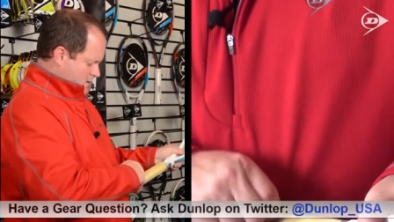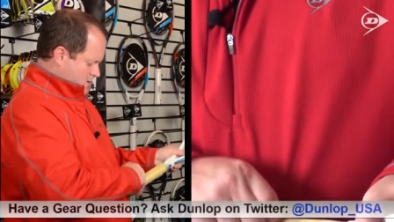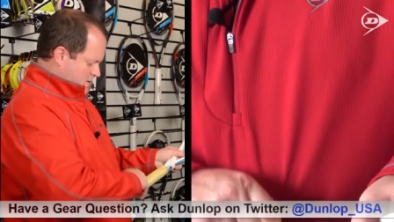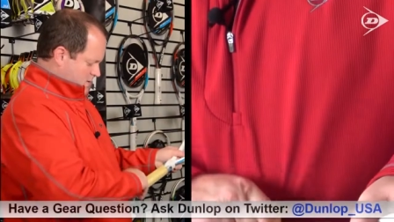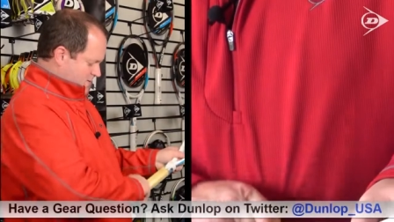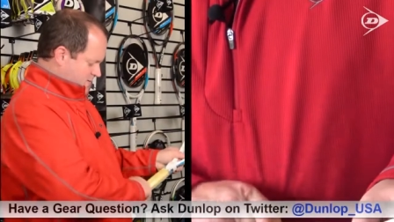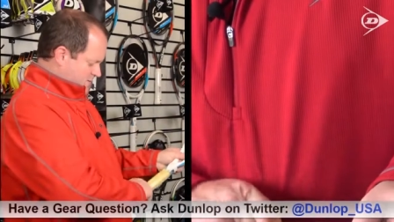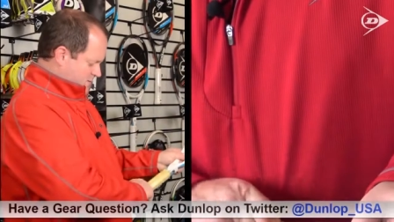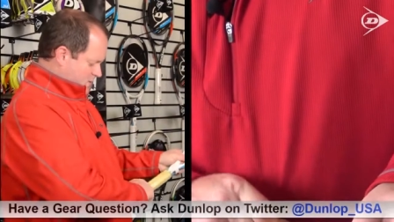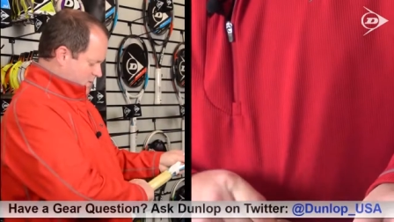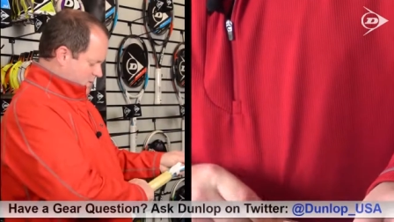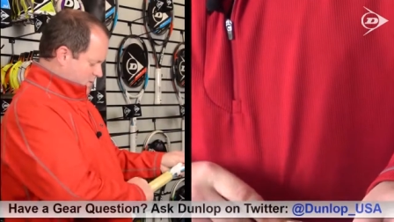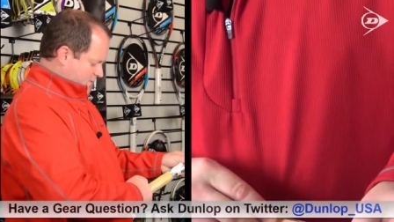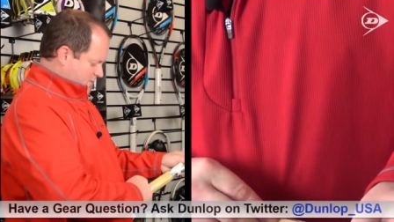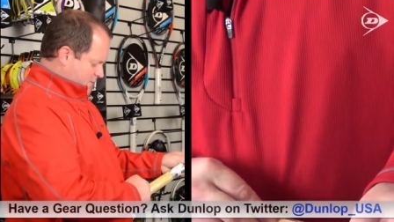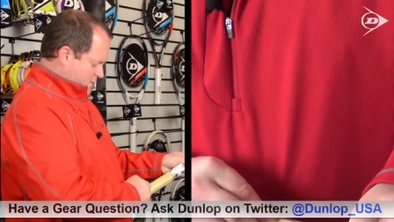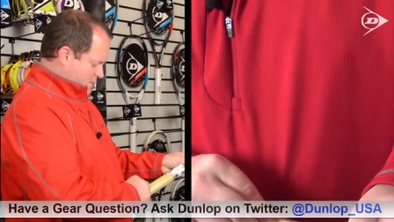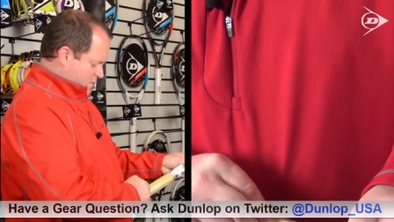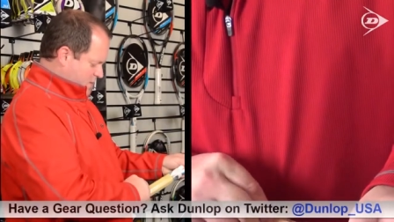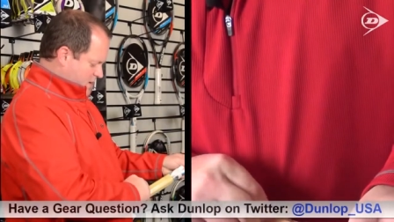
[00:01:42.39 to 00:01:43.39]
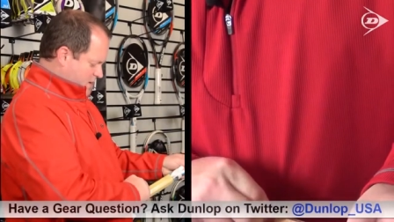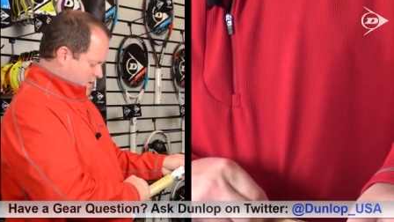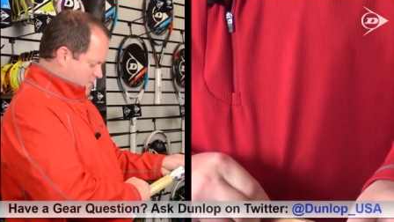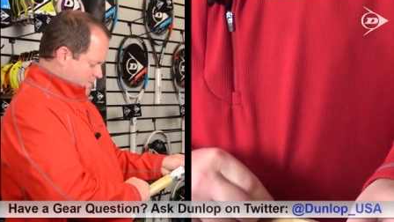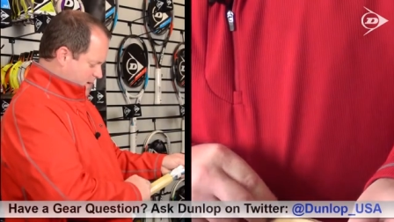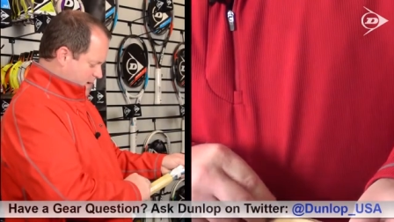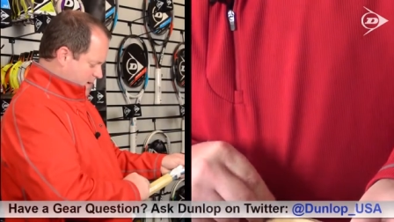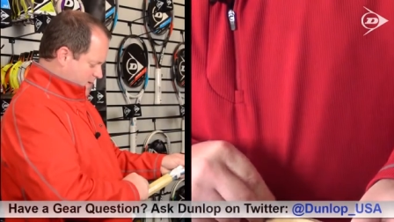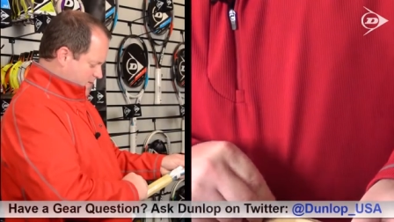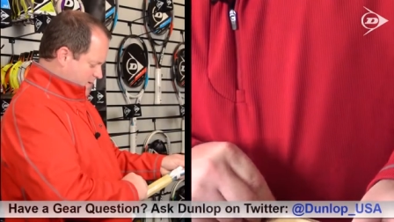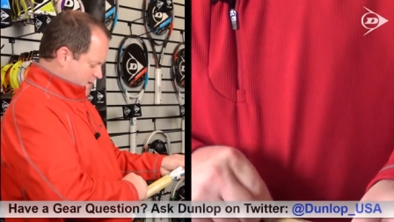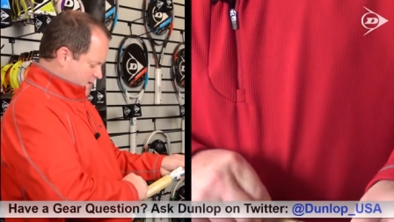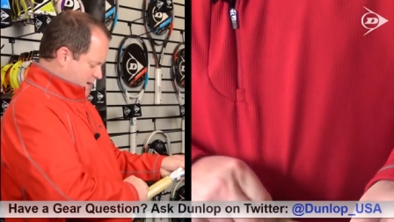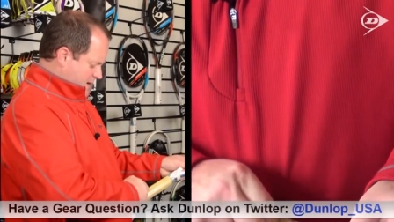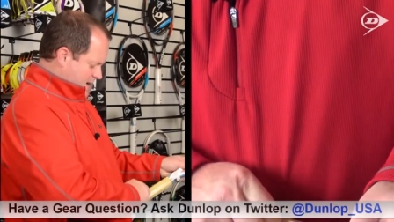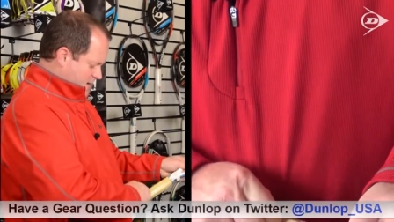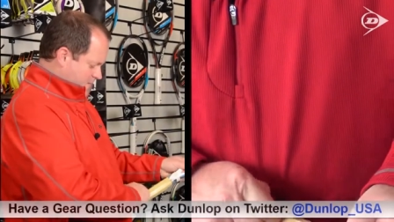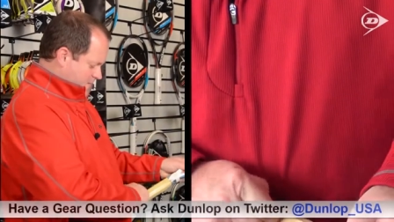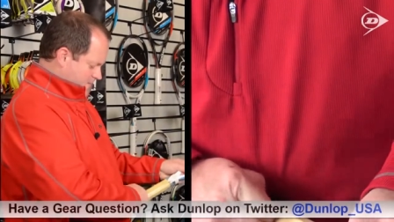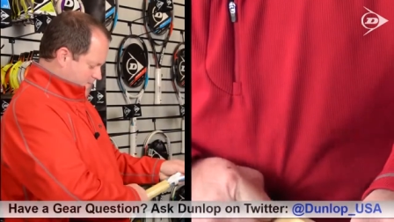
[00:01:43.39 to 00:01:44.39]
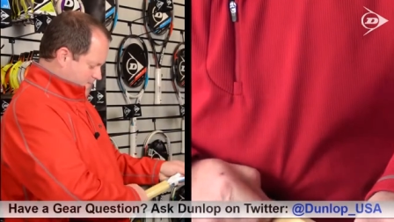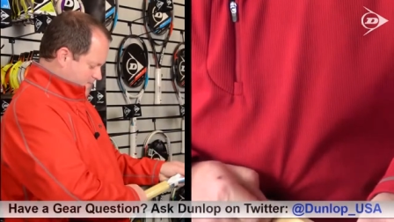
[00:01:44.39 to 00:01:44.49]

So if you look for the weak spot in the tape,